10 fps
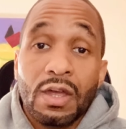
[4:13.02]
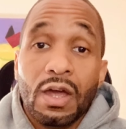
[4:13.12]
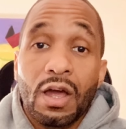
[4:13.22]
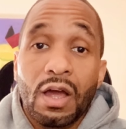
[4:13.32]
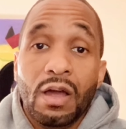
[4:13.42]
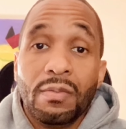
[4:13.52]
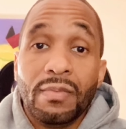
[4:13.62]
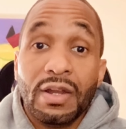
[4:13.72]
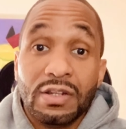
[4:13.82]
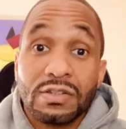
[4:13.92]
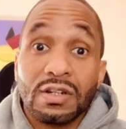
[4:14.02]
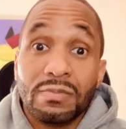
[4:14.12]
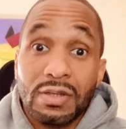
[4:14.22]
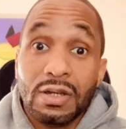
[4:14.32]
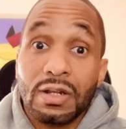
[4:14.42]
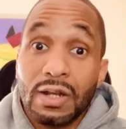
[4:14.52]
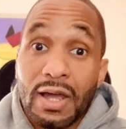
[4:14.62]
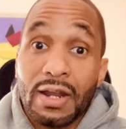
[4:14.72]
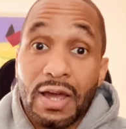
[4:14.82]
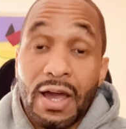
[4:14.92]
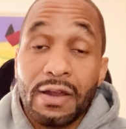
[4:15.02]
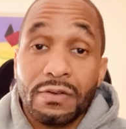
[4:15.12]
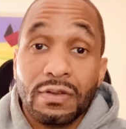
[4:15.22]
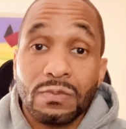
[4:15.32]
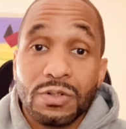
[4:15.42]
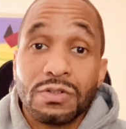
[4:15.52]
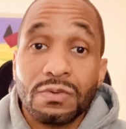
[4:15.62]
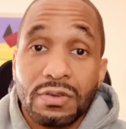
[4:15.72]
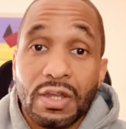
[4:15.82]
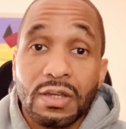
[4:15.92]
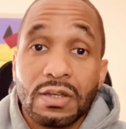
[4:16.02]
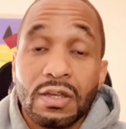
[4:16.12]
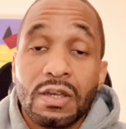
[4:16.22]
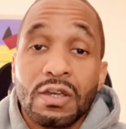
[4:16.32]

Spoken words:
And it's going to be a lot higher than what you think.